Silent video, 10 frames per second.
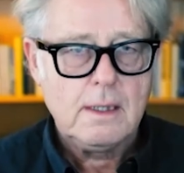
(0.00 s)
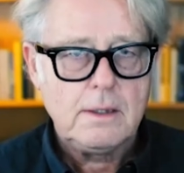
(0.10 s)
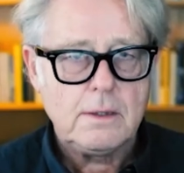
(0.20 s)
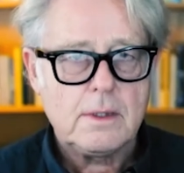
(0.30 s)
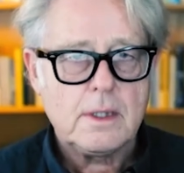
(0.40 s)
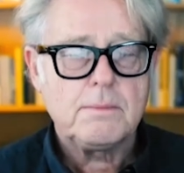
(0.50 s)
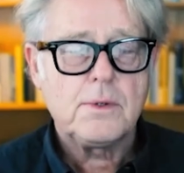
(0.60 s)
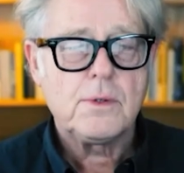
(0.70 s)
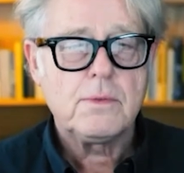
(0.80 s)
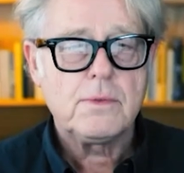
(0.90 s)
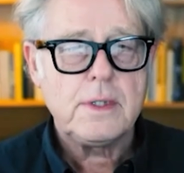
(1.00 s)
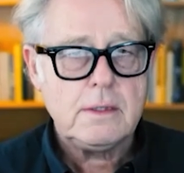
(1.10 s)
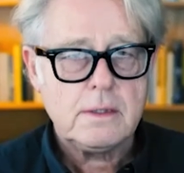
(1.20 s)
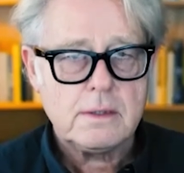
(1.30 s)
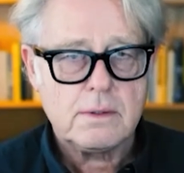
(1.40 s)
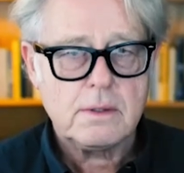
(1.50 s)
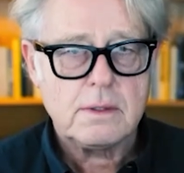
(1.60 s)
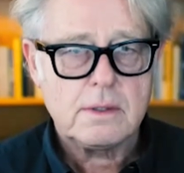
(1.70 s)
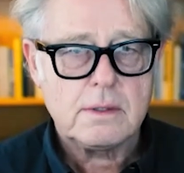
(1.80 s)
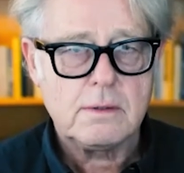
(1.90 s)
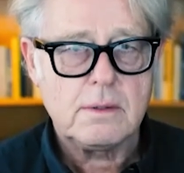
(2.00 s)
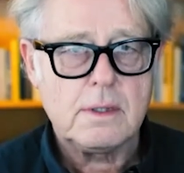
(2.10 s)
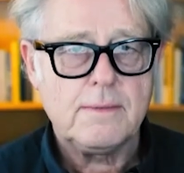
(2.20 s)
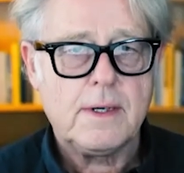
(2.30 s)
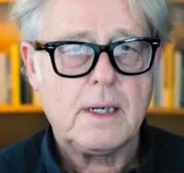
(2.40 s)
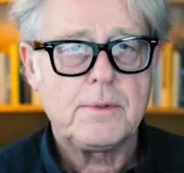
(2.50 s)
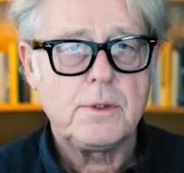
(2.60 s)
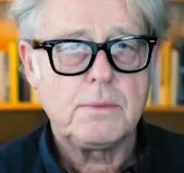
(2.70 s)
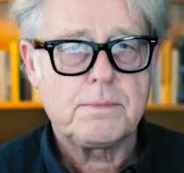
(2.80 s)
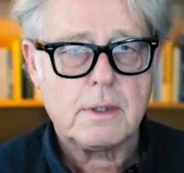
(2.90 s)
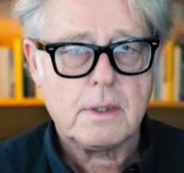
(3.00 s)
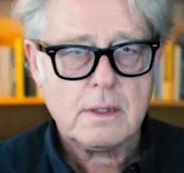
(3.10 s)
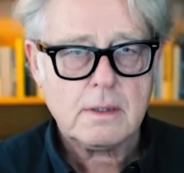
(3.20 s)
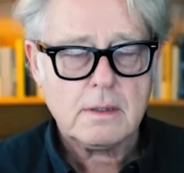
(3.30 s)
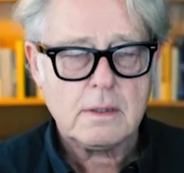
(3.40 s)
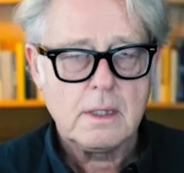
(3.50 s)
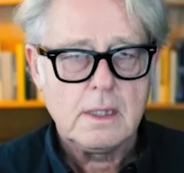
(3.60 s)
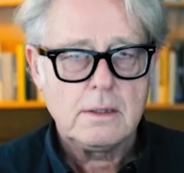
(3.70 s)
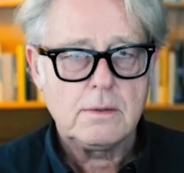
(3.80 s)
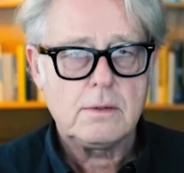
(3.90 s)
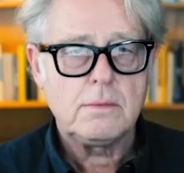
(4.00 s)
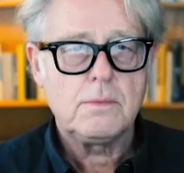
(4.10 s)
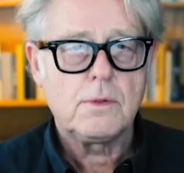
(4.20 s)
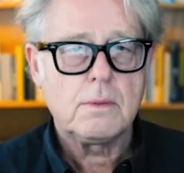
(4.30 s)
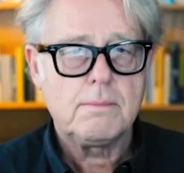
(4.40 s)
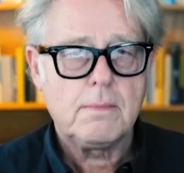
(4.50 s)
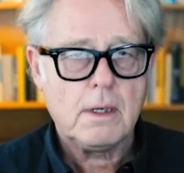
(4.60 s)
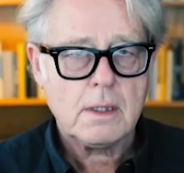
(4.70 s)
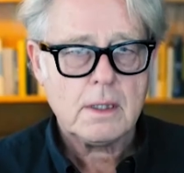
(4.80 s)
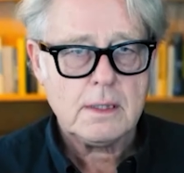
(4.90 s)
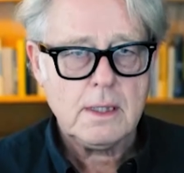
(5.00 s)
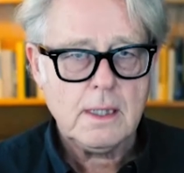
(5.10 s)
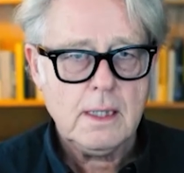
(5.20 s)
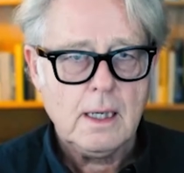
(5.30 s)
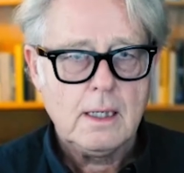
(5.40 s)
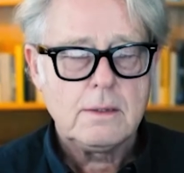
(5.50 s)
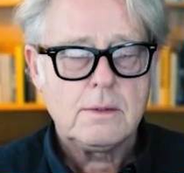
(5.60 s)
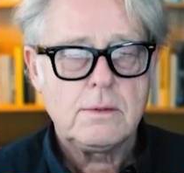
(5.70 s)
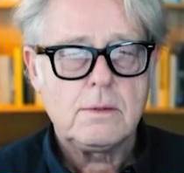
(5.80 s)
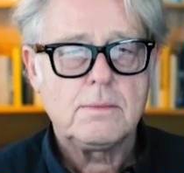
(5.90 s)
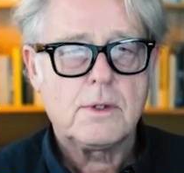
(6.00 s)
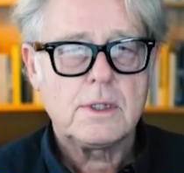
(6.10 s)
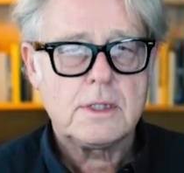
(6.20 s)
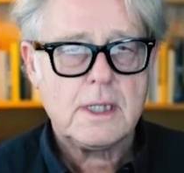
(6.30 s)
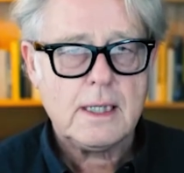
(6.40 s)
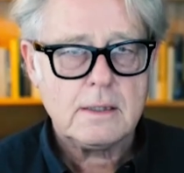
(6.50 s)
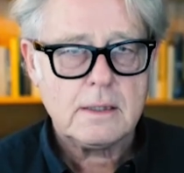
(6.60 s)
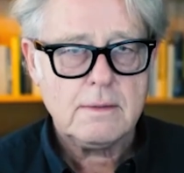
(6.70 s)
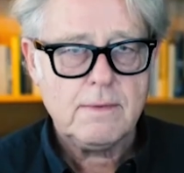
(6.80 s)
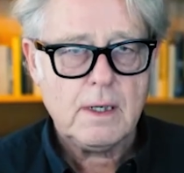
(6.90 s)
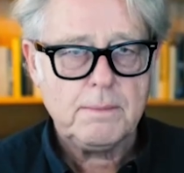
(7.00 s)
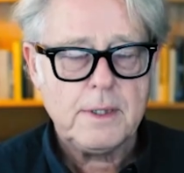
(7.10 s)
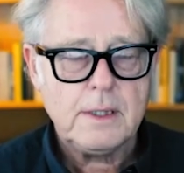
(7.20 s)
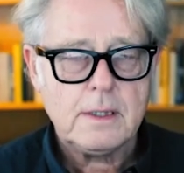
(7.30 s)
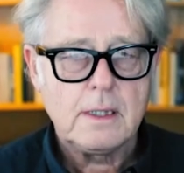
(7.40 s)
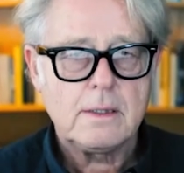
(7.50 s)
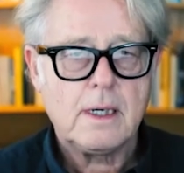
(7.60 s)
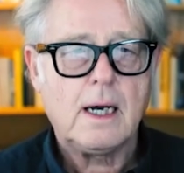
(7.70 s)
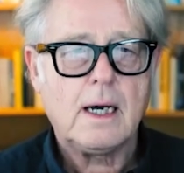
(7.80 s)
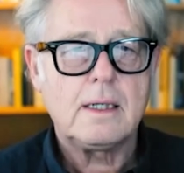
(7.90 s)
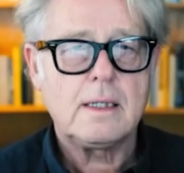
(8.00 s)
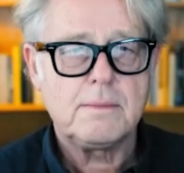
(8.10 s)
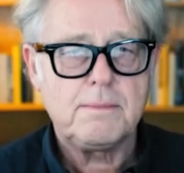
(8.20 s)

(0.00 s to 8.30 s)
you get more resource to develop new products, to do more marketing, to do more sales development, to hire the